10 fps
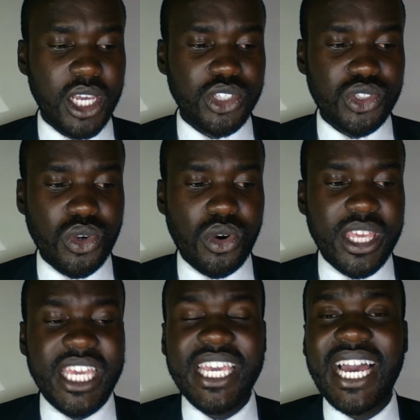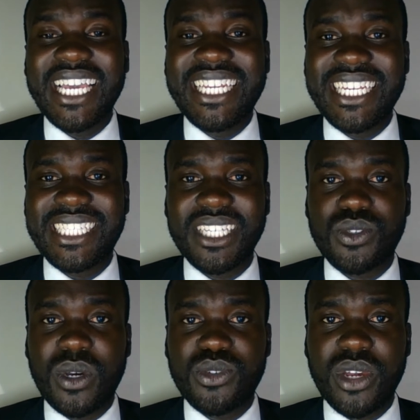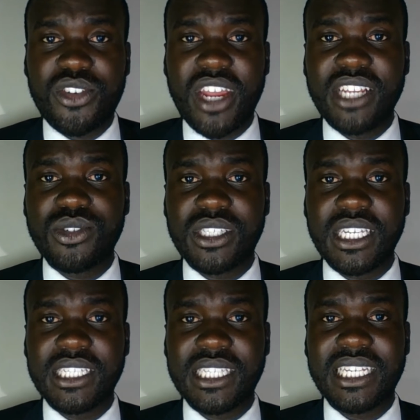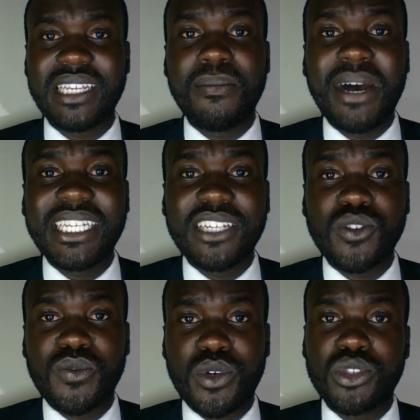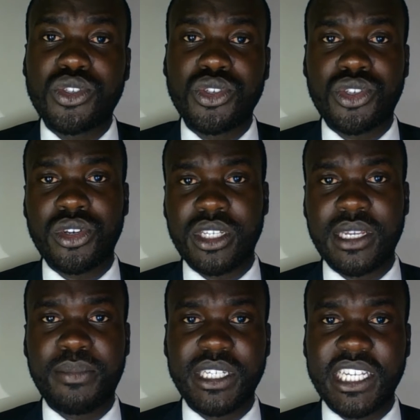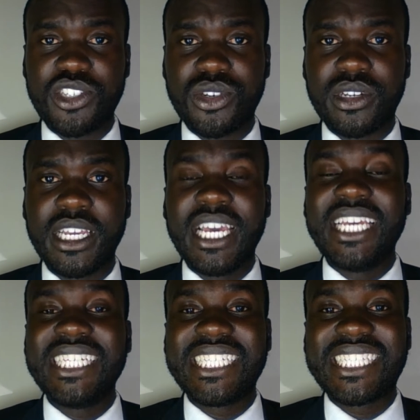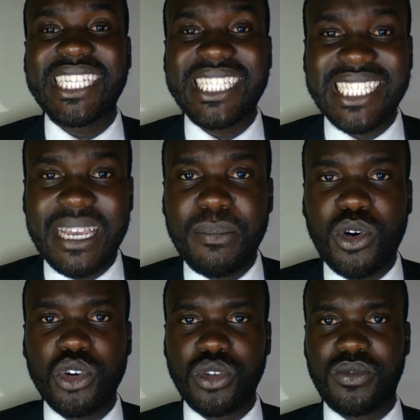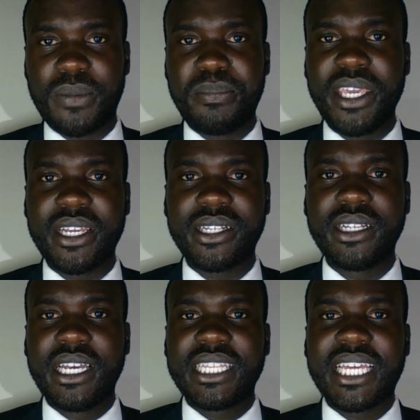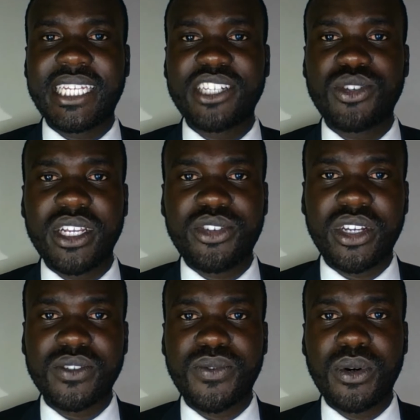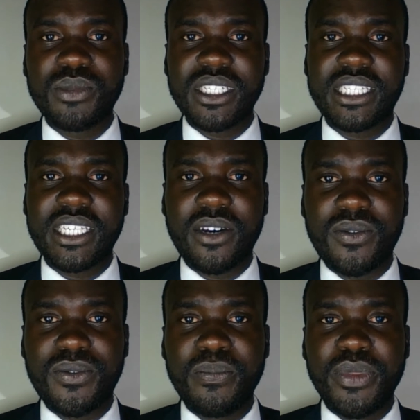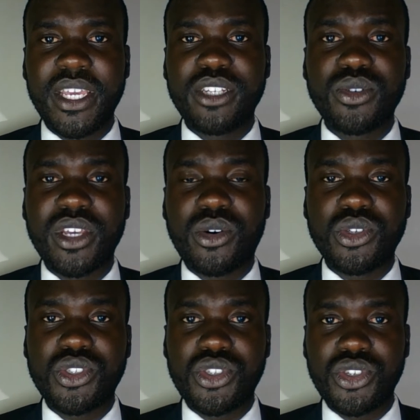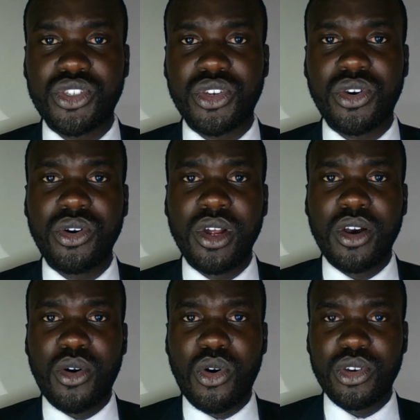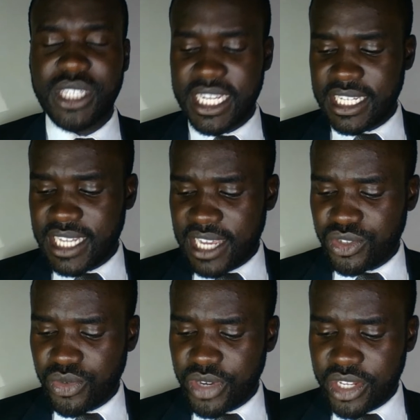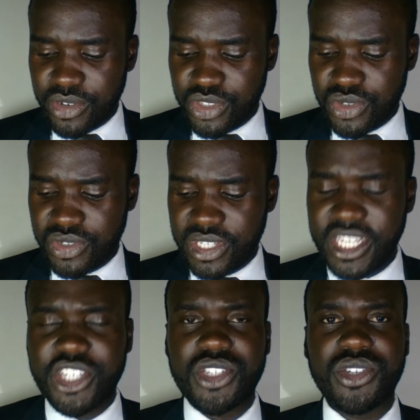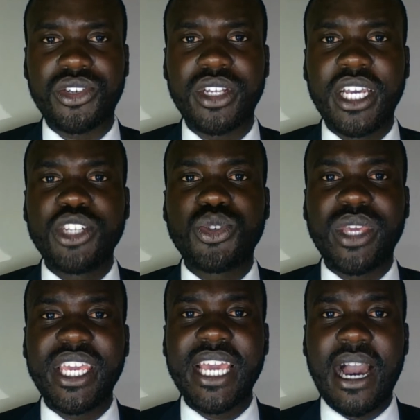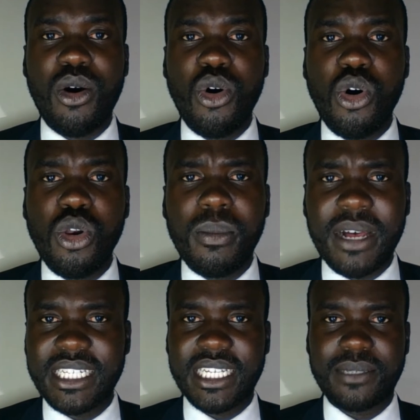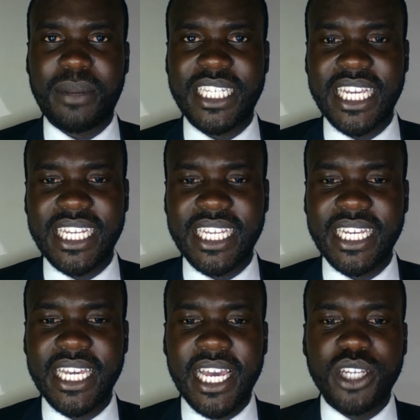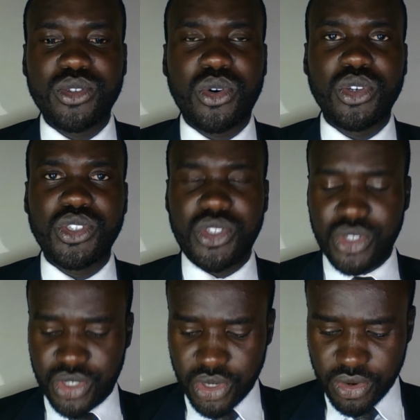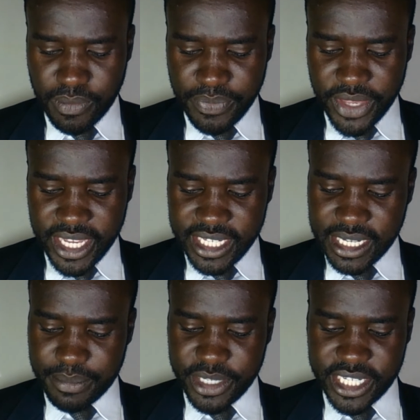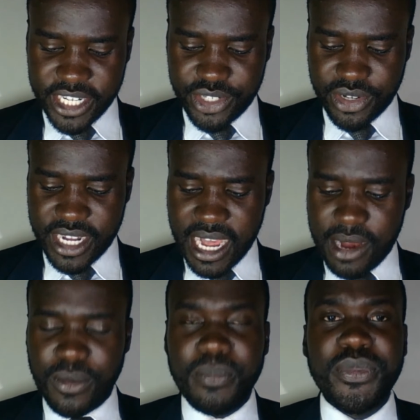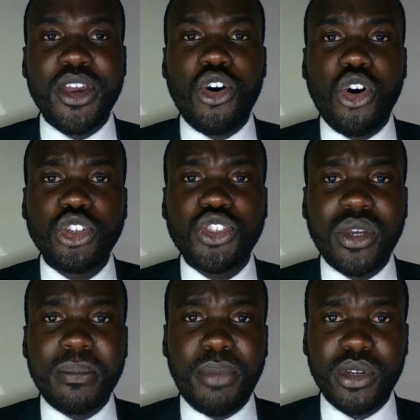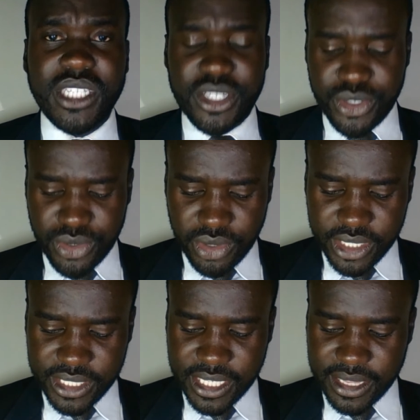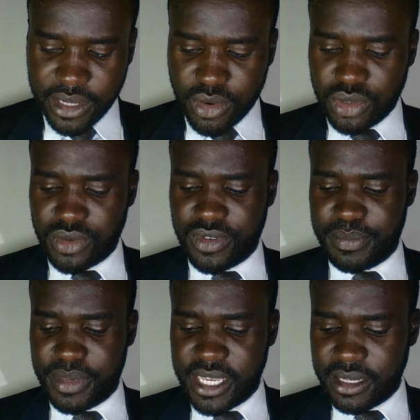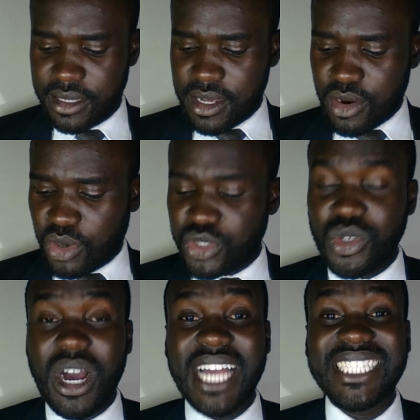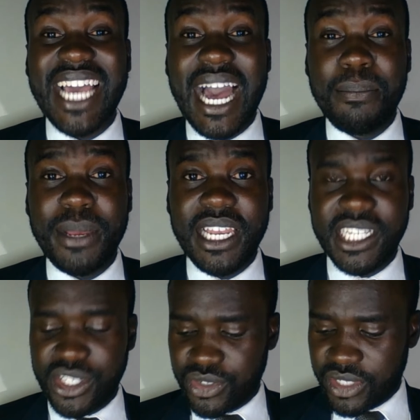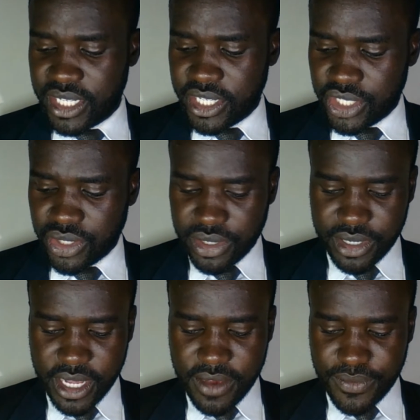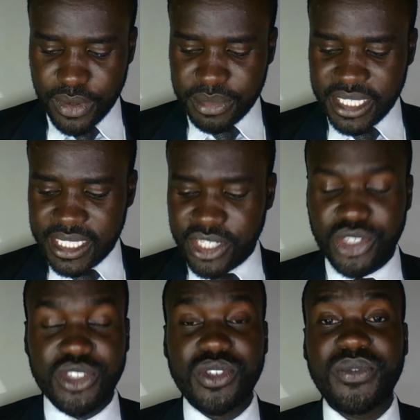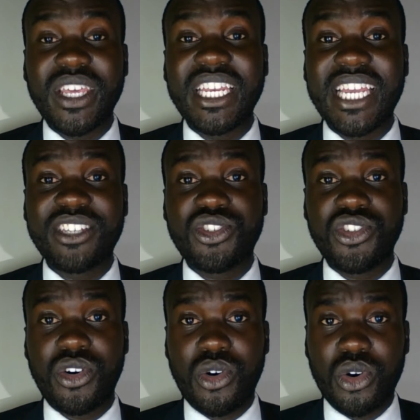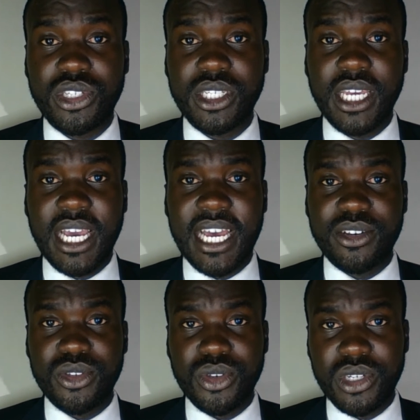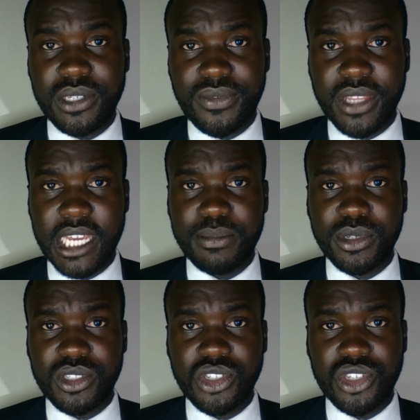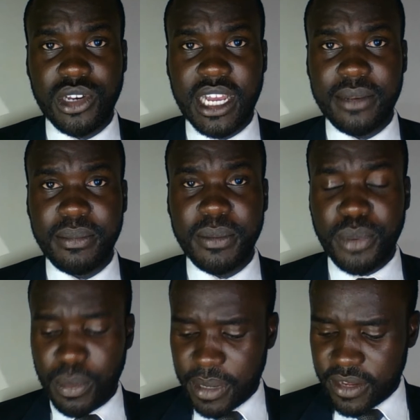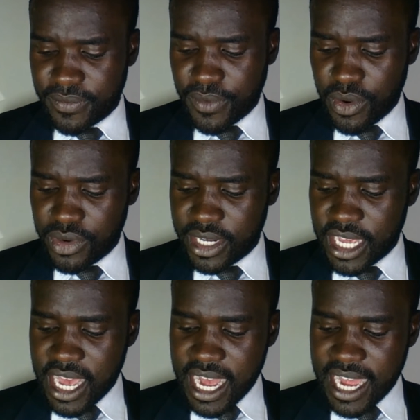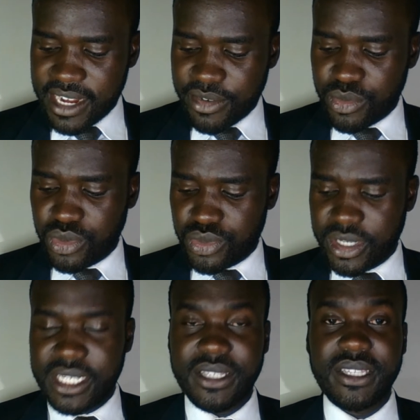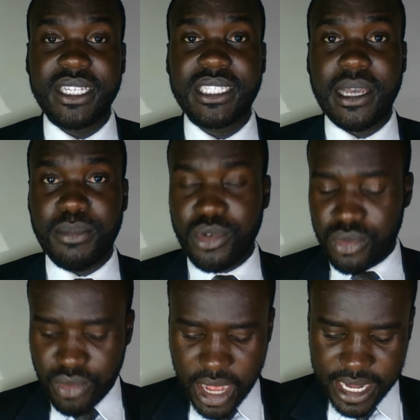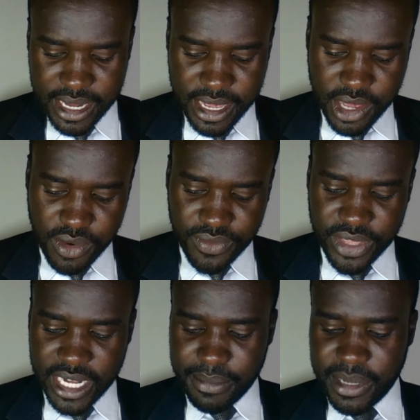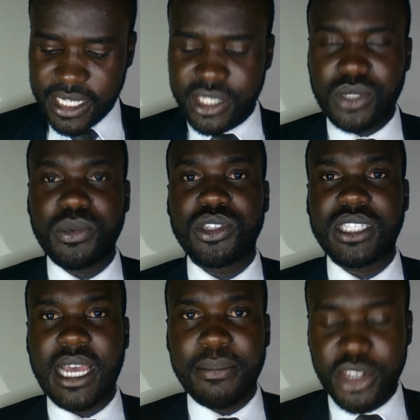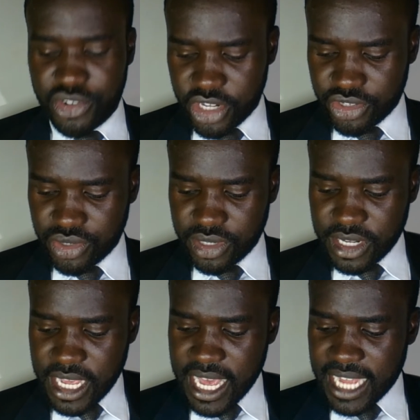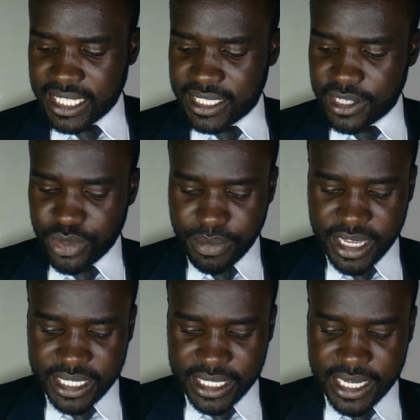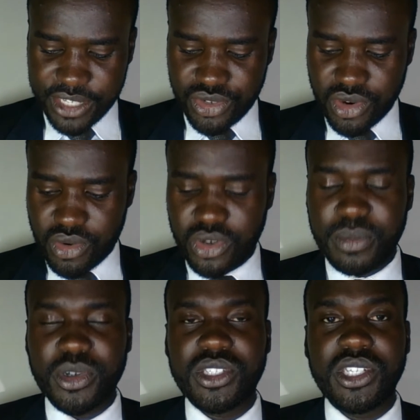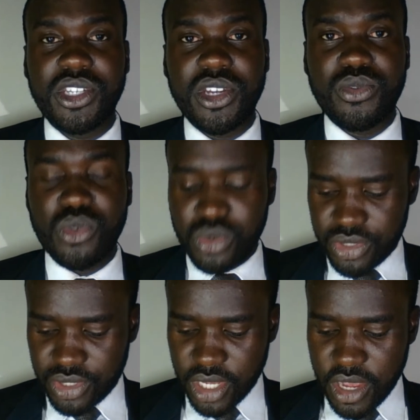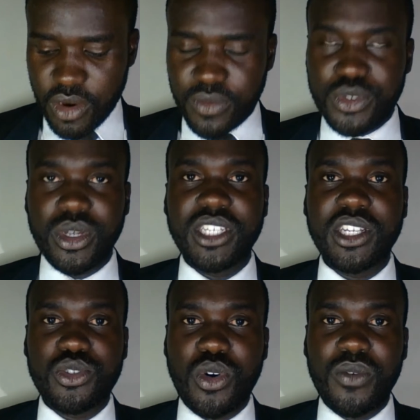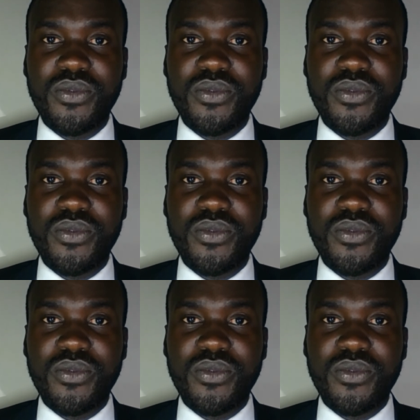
So here, in essence, what we are trying to say is that in matters of constitutional interpretation, it is the same Court of Appeal that actually transforms itself into the Constitutional Court, and it has original jurisdiction to hear all matters pertaining to constitutional interpretation. Now, also important to note is that the Court of Appeal also has appellant jurisdiction from decisions of the Industrial Court, and authority for that position can be properly found under Rule 23, Sub-Rule 1 of the Labor Disputes Arbitration and Settlement Industrial Court Procedure Rules of 2012.